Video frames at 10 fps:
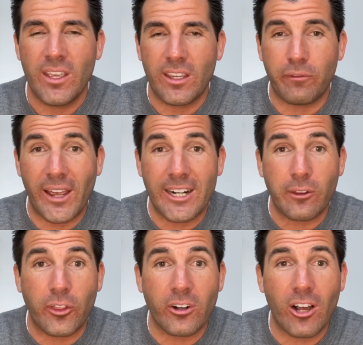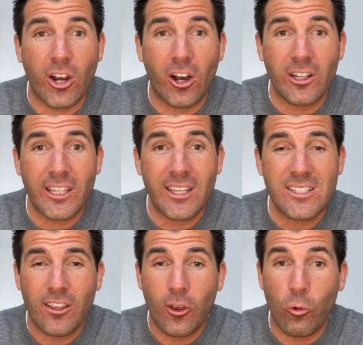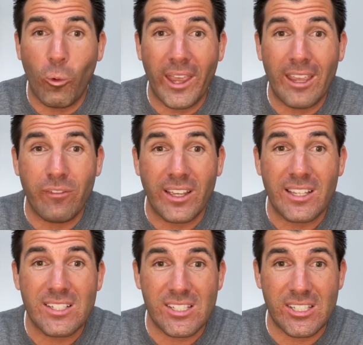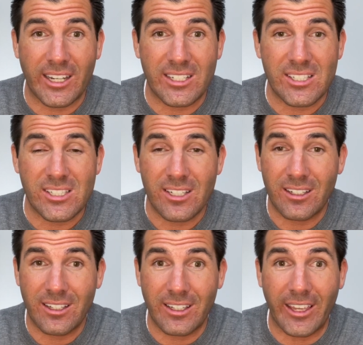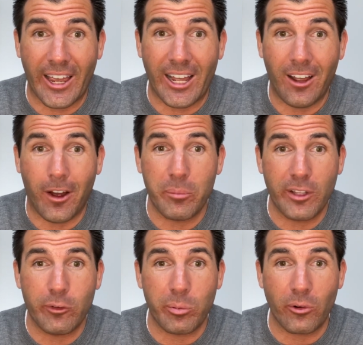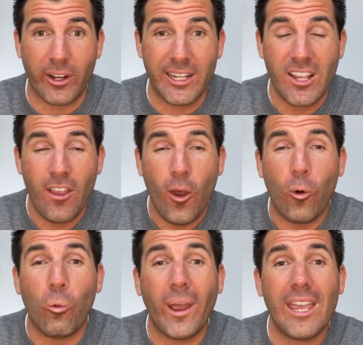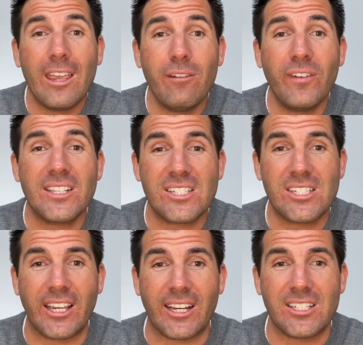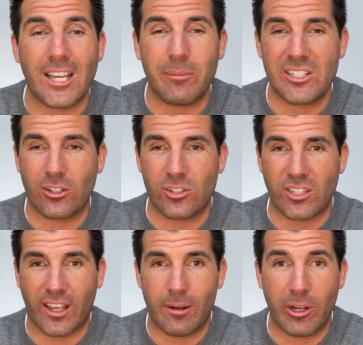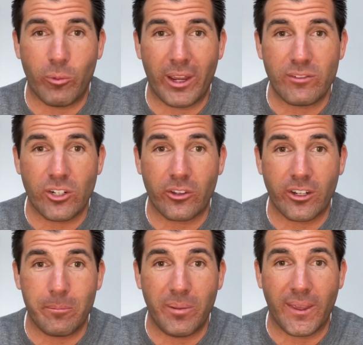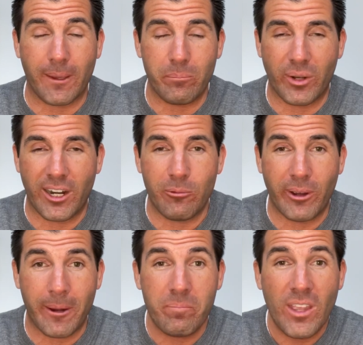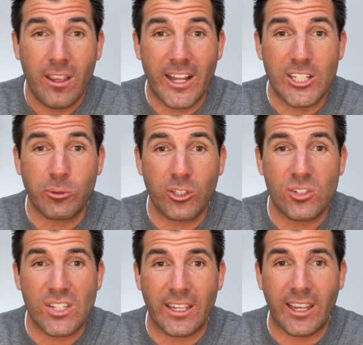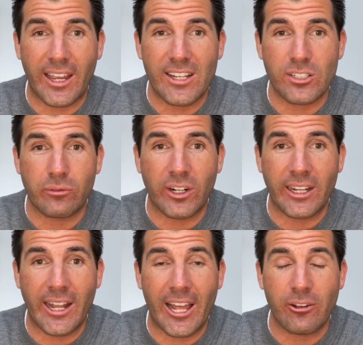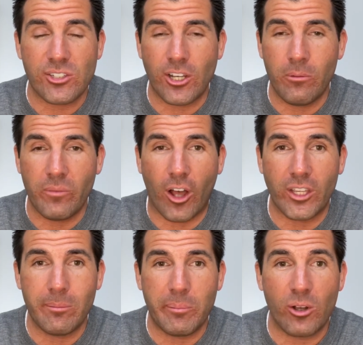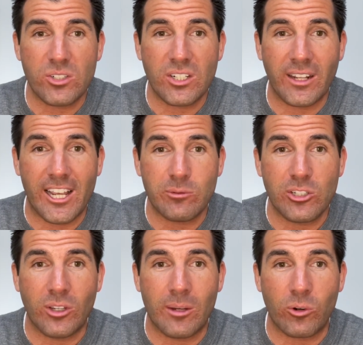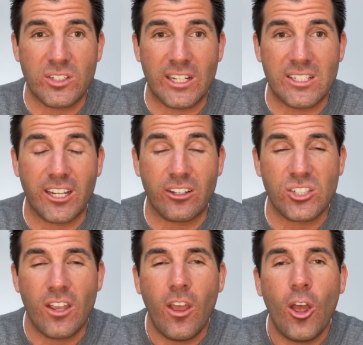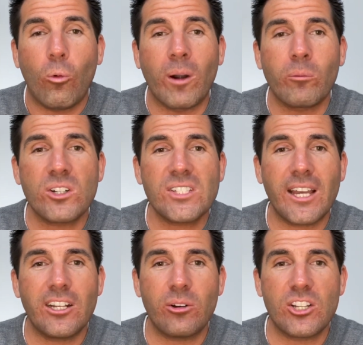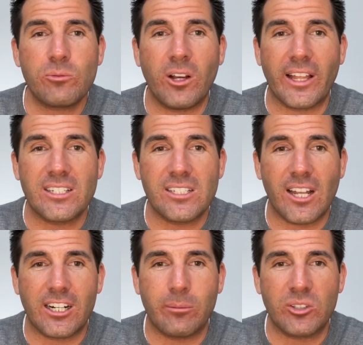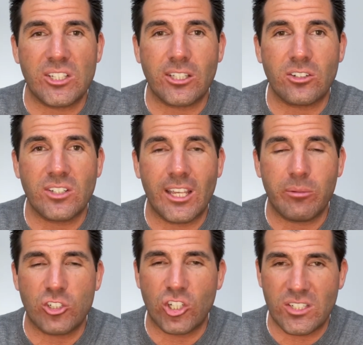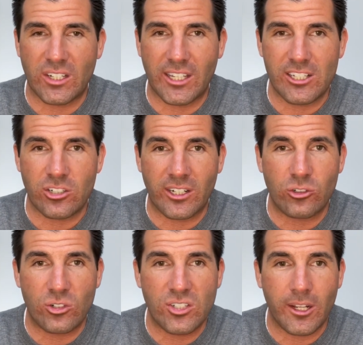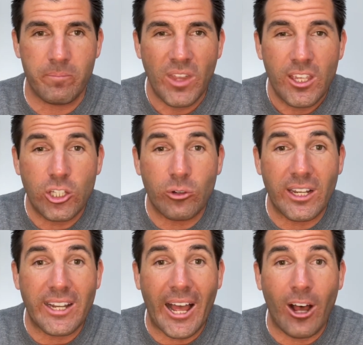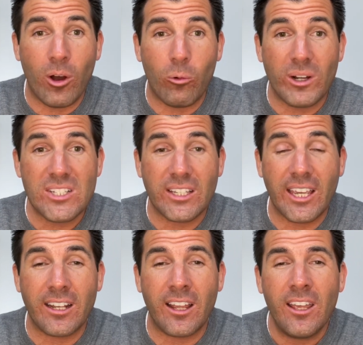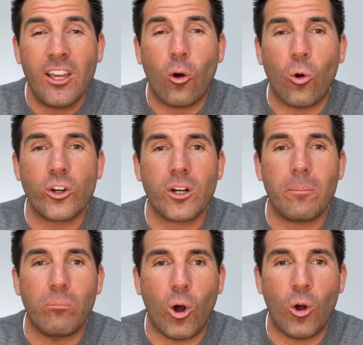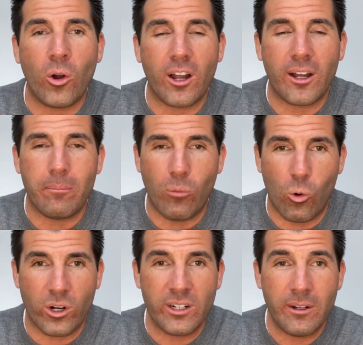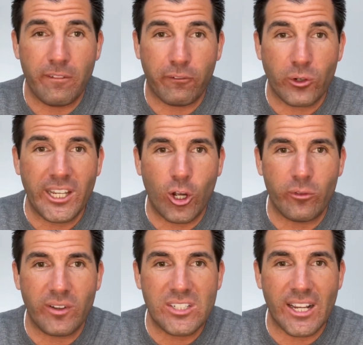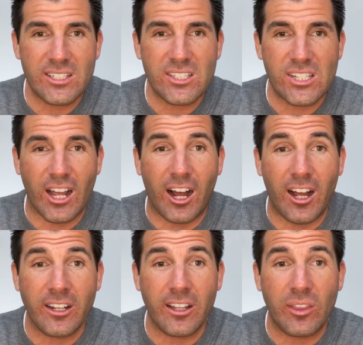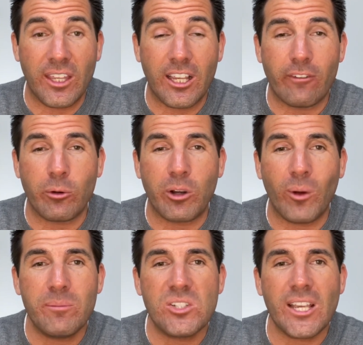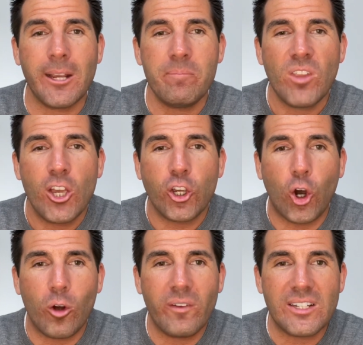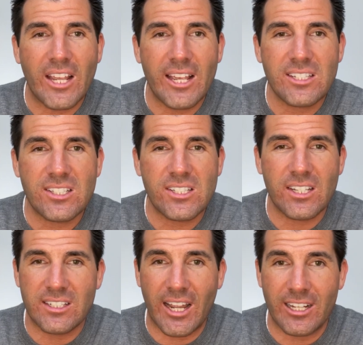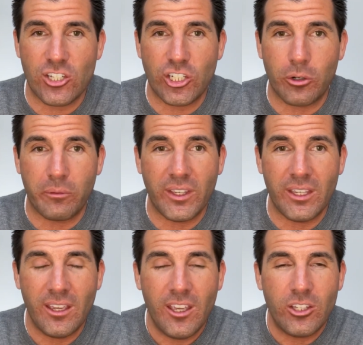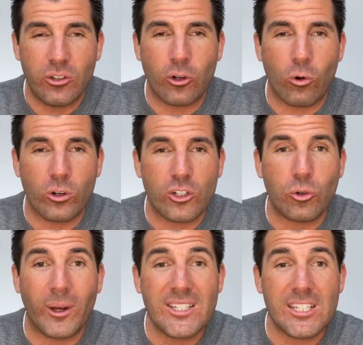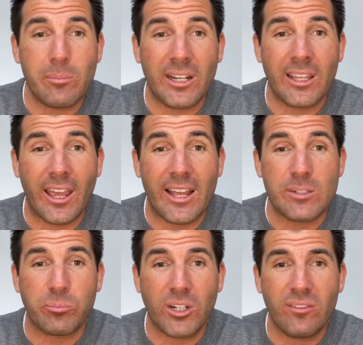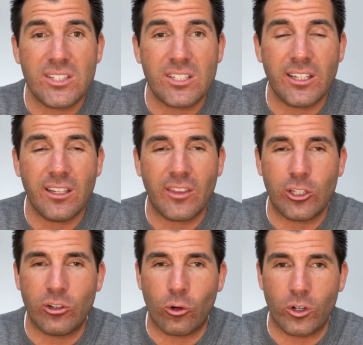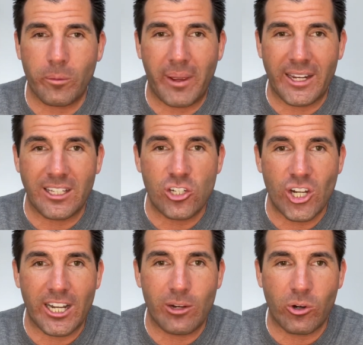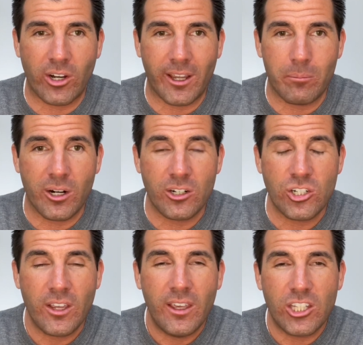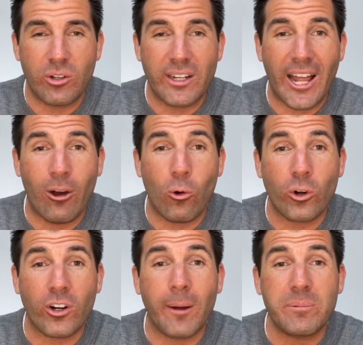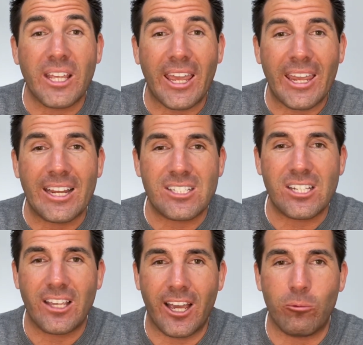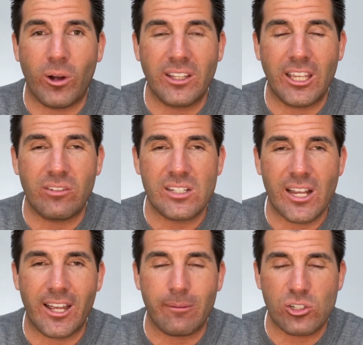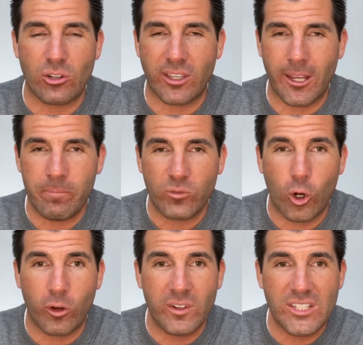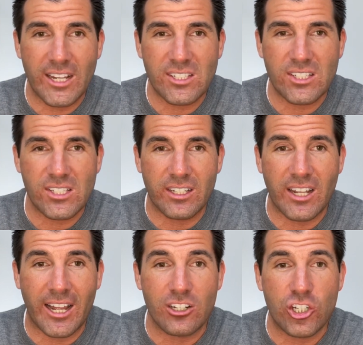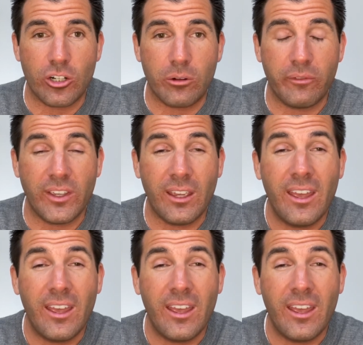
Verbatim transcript: In fact, they're now calling it Wave 6. Yeah, unbelievable, right? Wave six. I mean, seriously, how many waves are there going to be? But anyway, that's what they're saying as of right now. So I'll keep you posted as we do get more details. One more side note as well. I did talk about this the other day, but just in case you're interested, you can now once again order more, uh, more free COVID tests on the government website covidtests.gov. You can order twice as many as previously that you could order back in January and March. You can now order up to eight at one given time. So again, covidtests.gov